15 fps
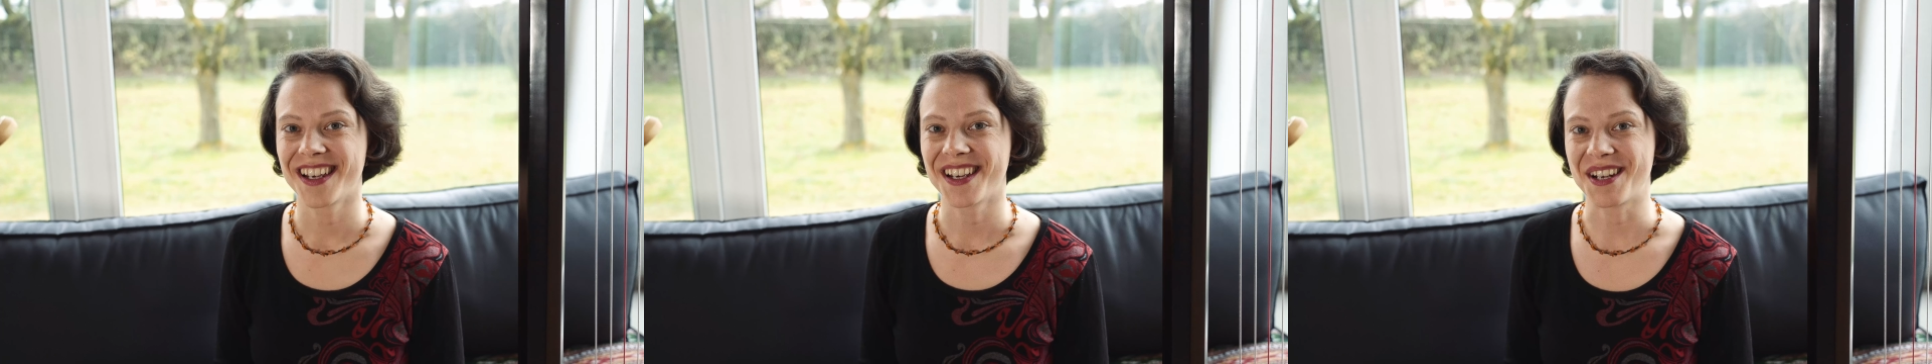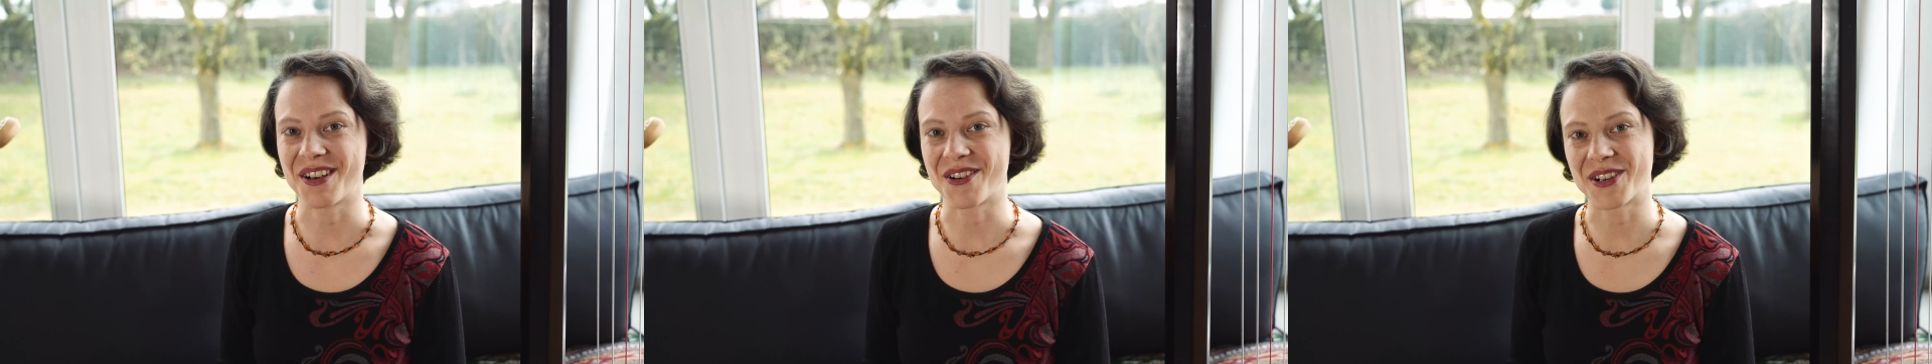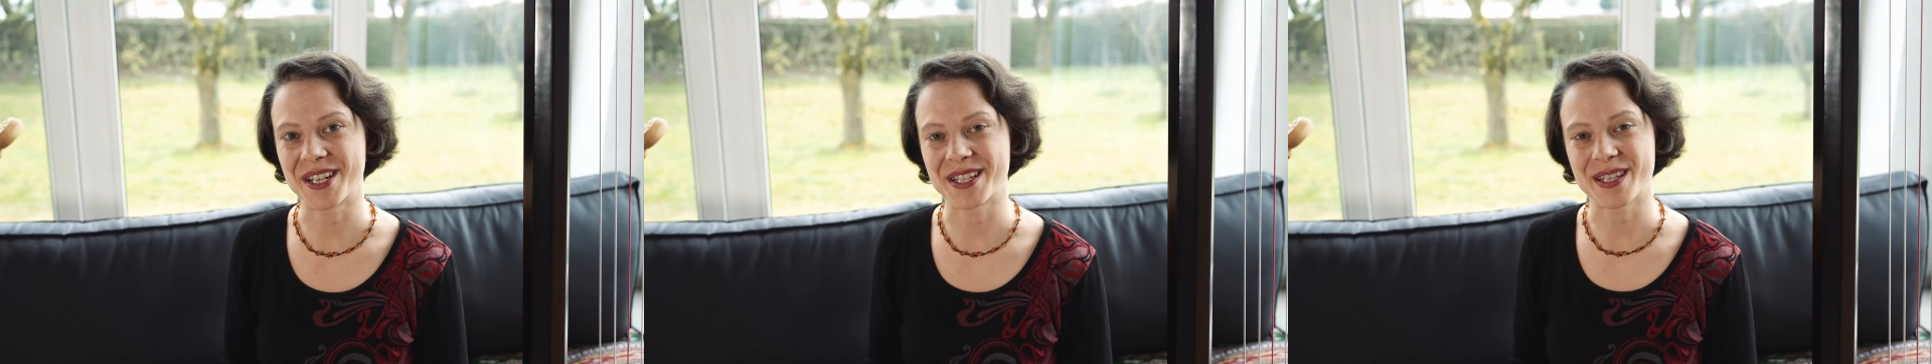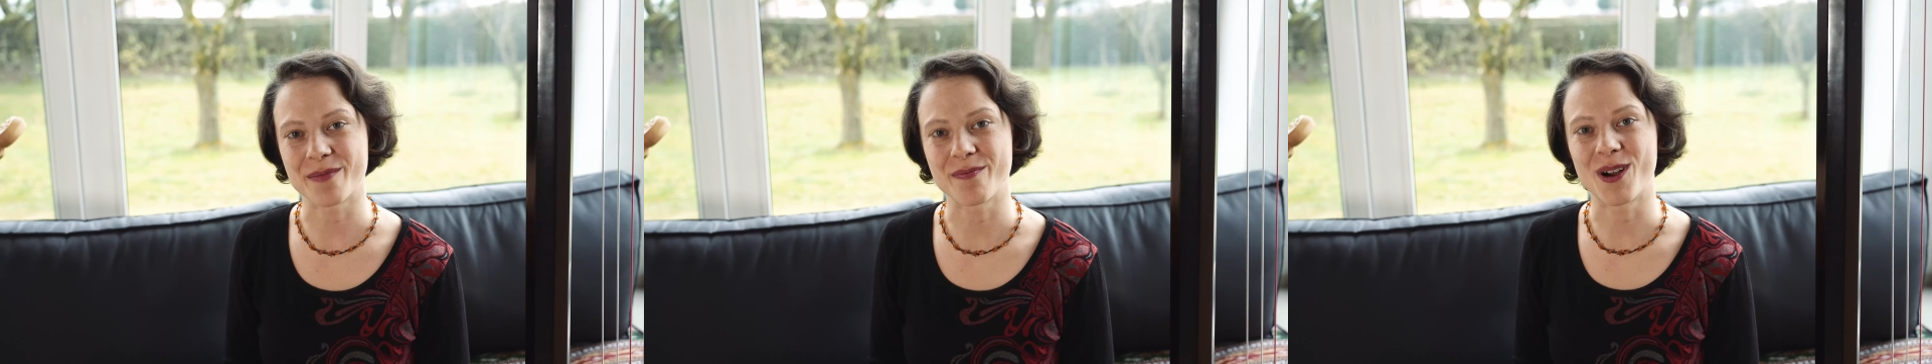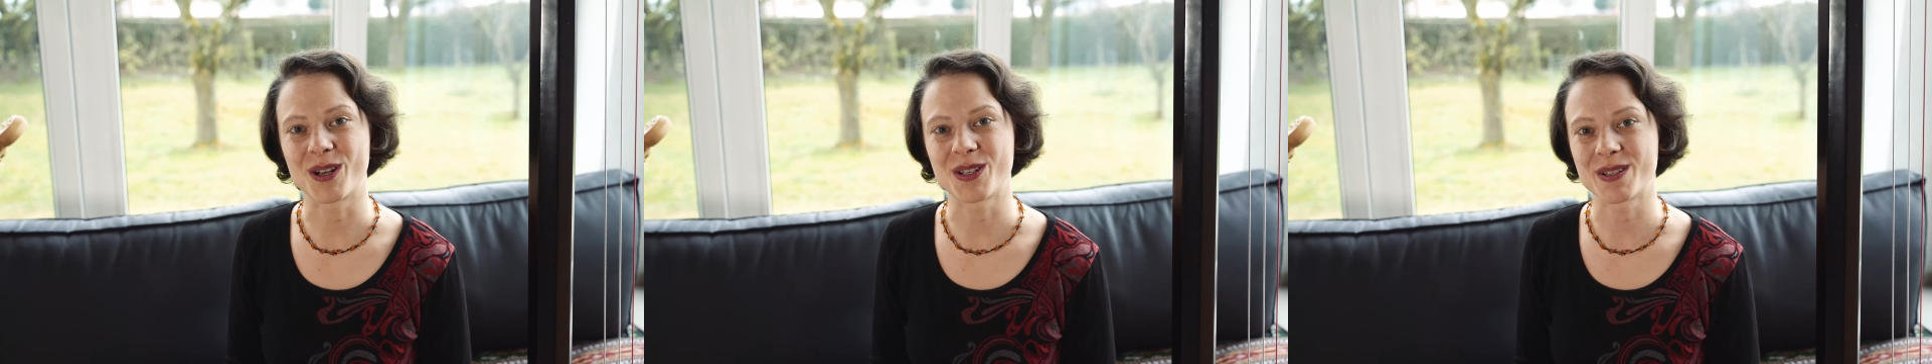Here it is
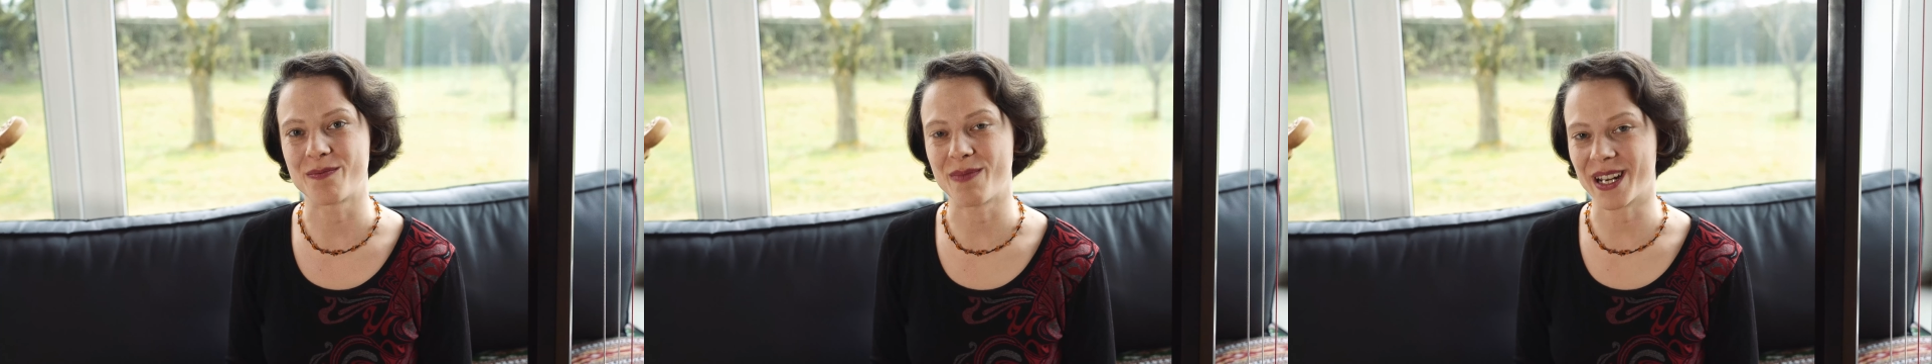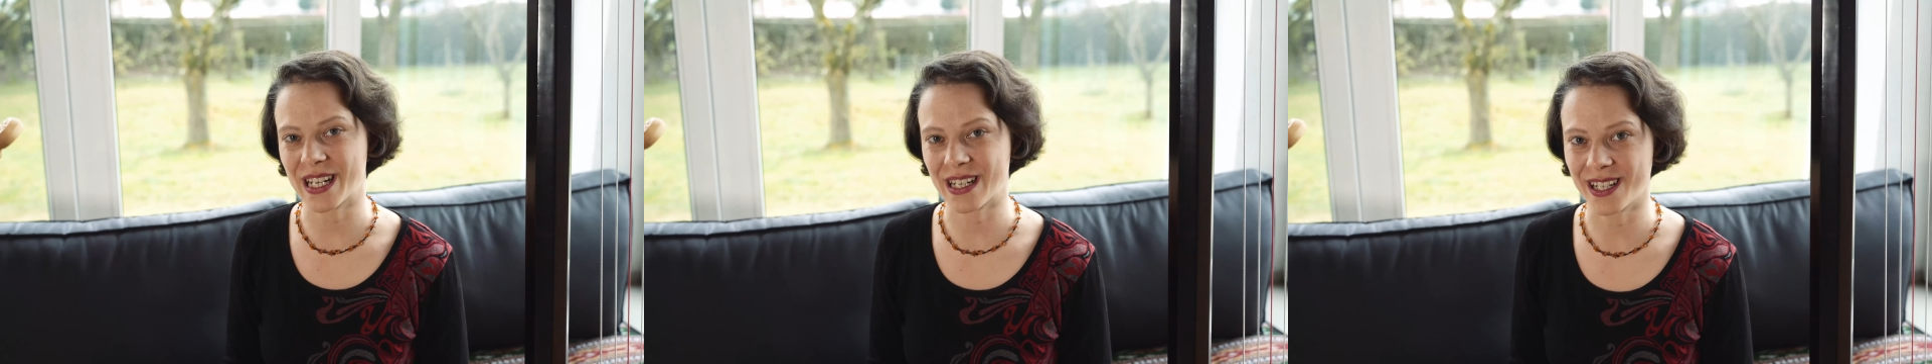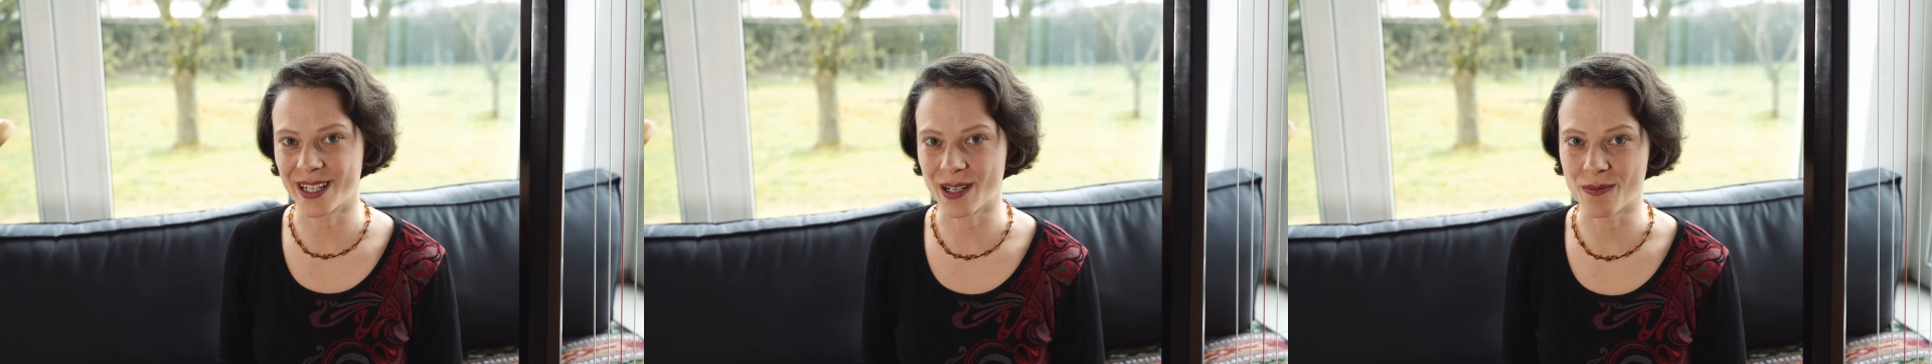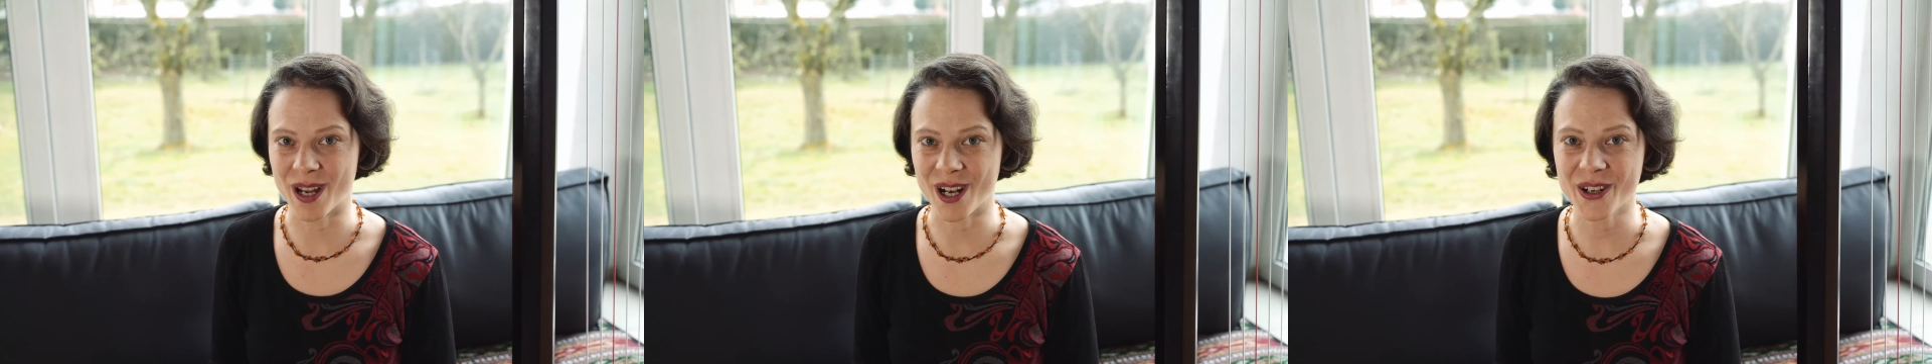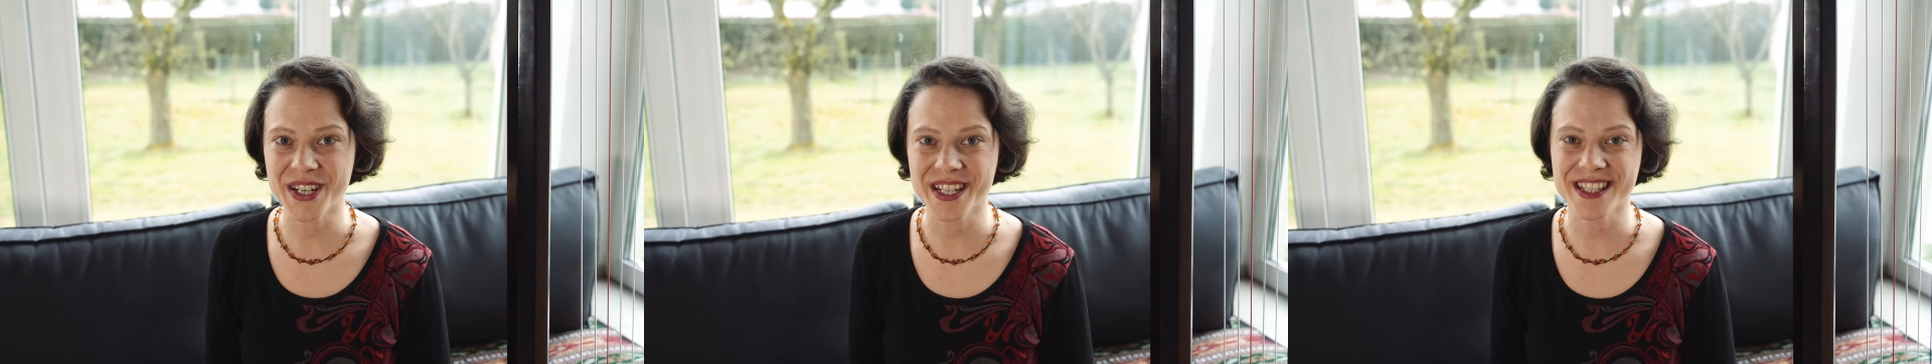about making little
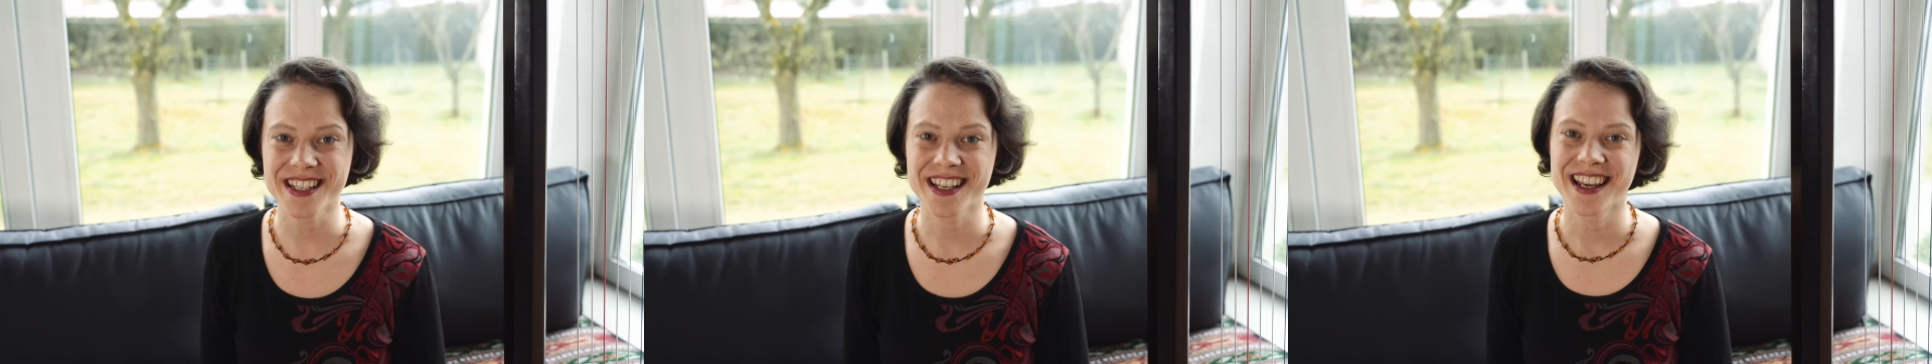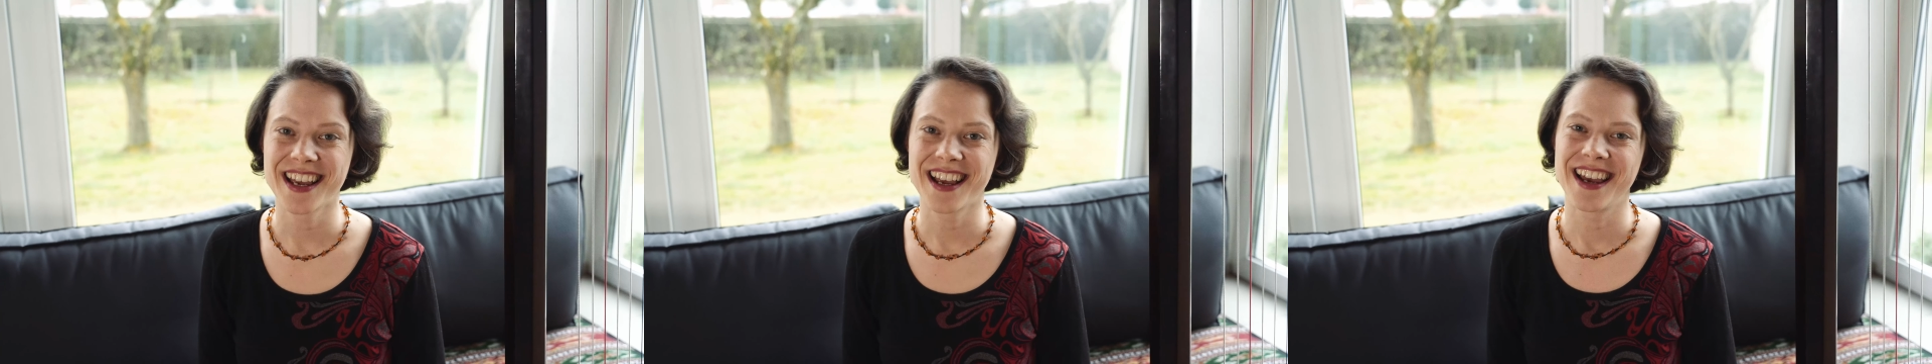melodies